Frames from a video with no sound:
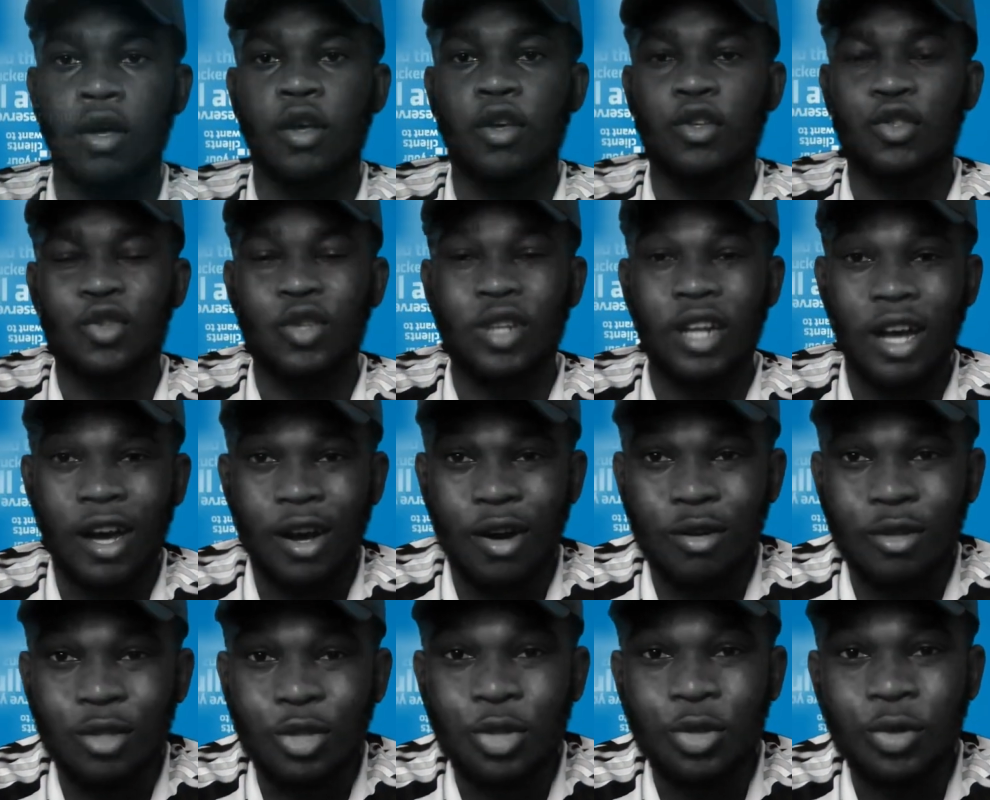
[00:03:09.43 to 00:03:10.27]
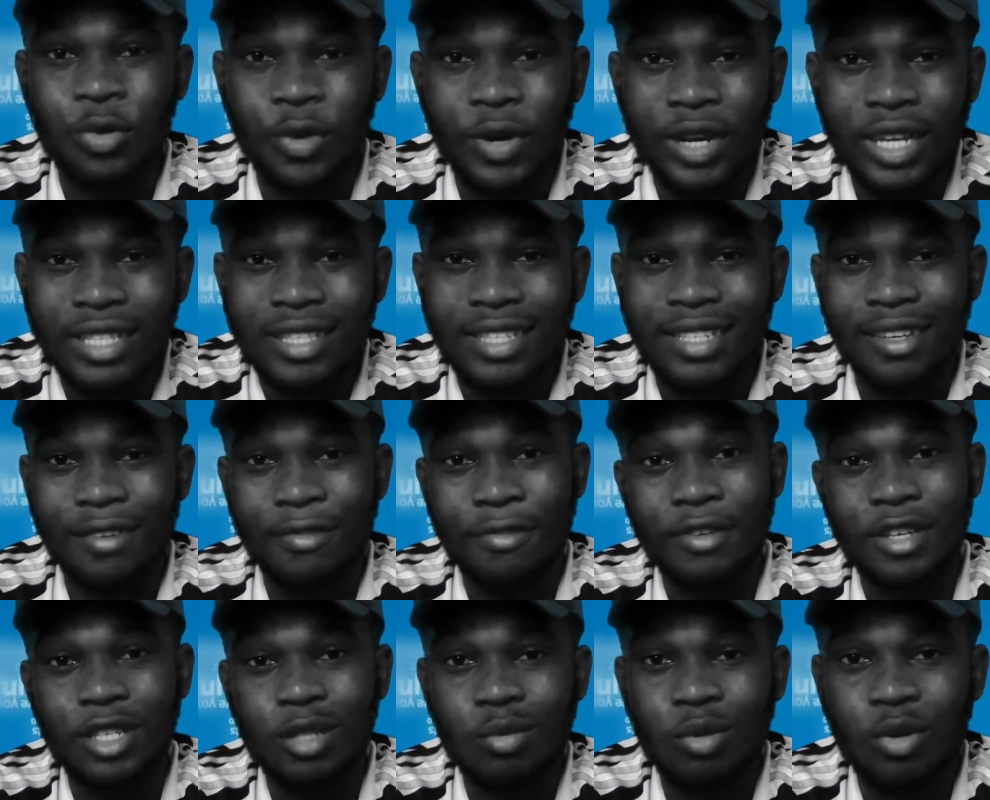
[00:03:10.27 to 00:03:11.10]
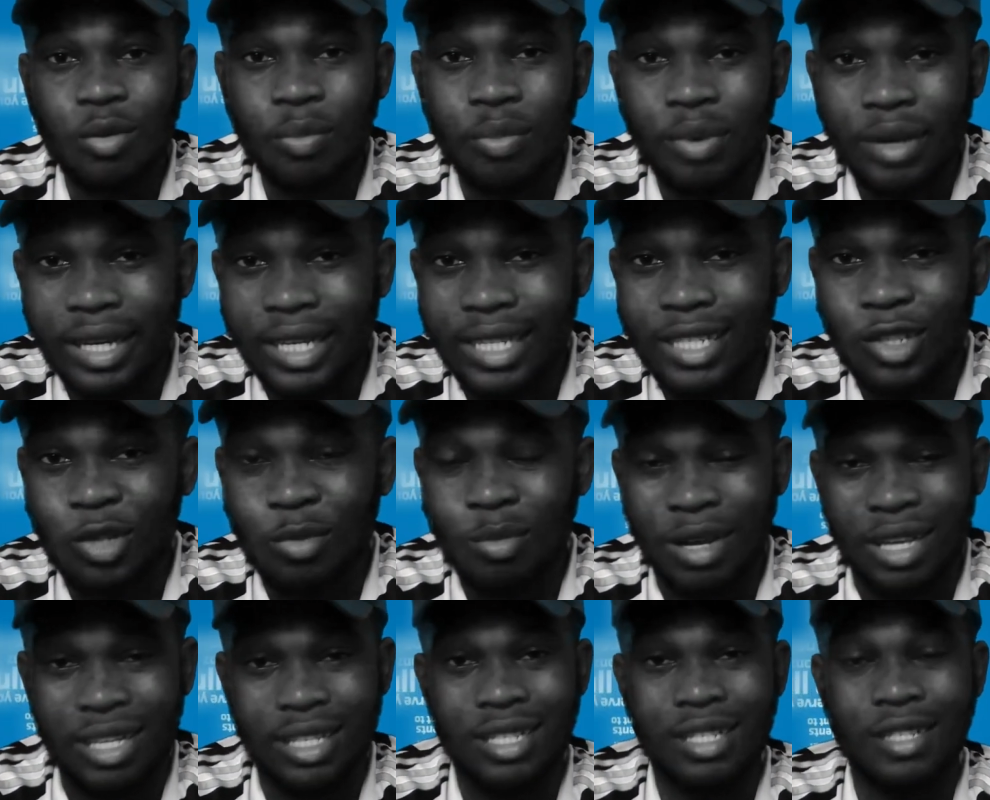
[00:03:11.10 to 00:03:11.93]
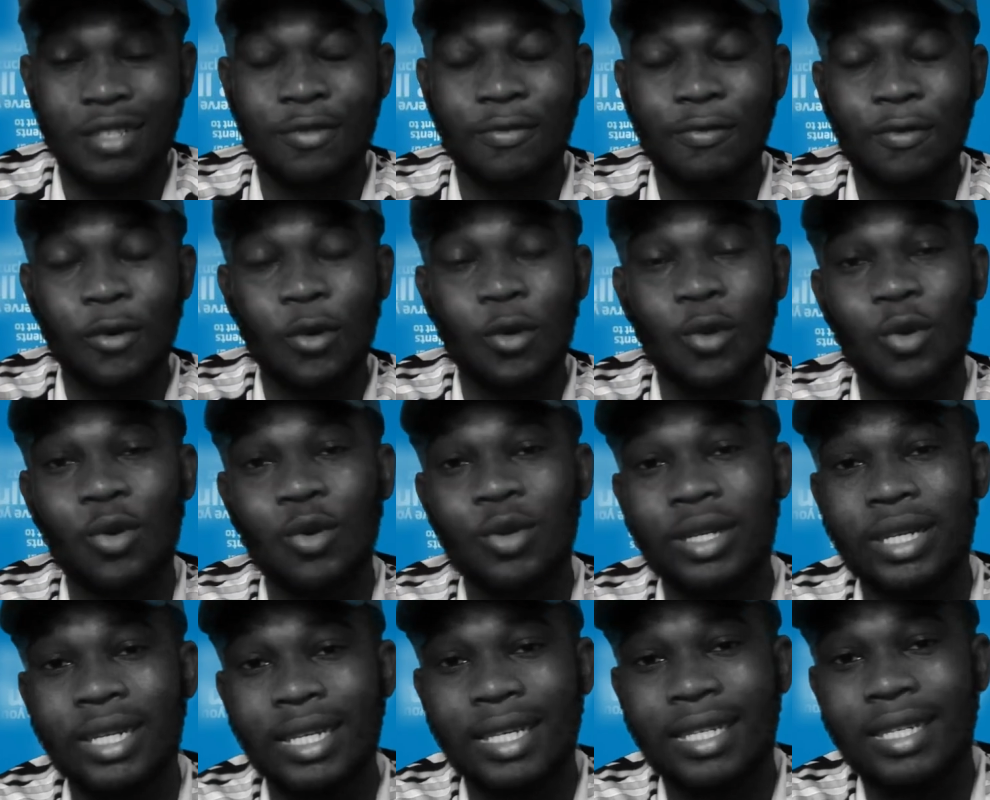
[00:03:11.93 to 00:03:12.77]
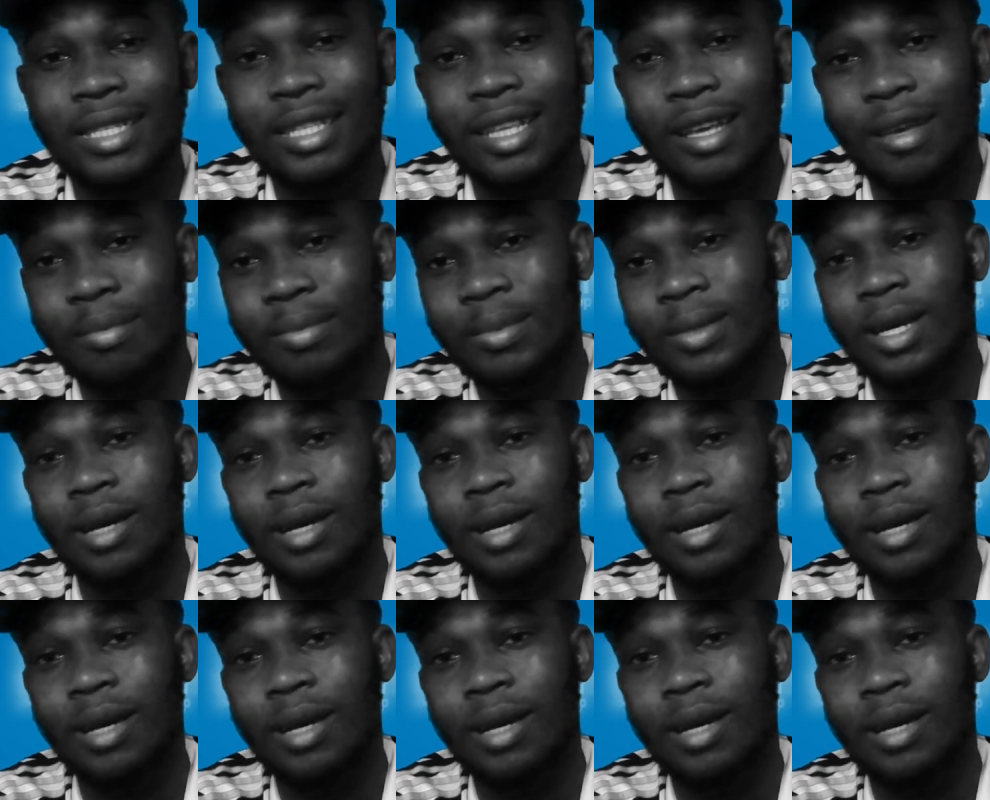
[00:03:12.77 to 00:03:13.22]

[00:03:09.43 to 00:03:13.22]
So now to create a Facebook page, you must follow this step.